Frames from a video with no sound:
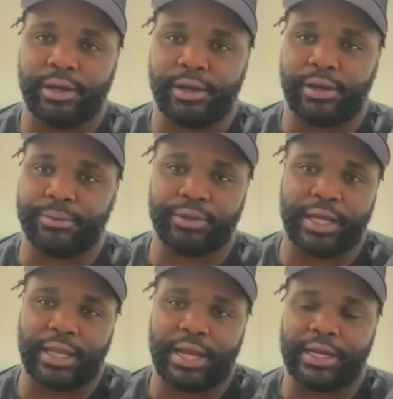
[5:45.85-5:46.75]
Um, you
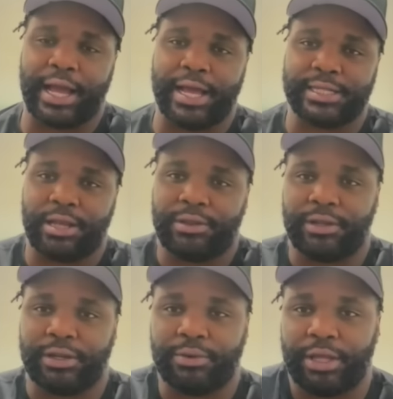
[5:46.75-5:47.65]
got a lot of guys out
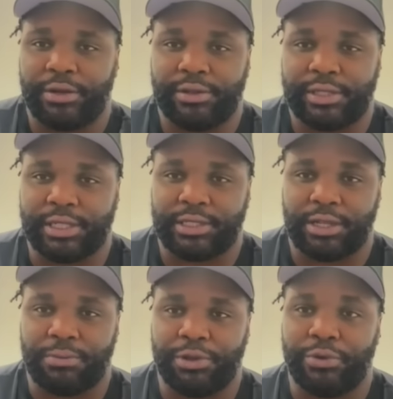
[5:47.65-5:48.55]
there that just
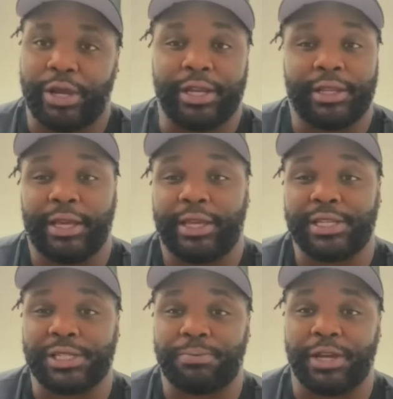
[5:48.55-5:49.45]
going to be great. And that
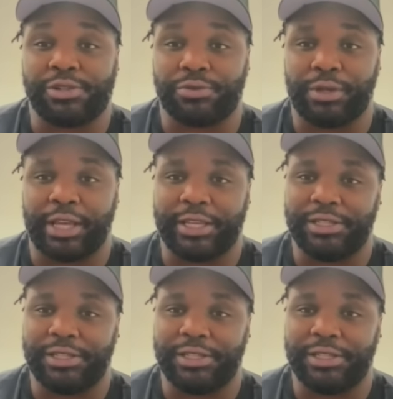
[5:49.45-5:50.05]
kid's special. Like,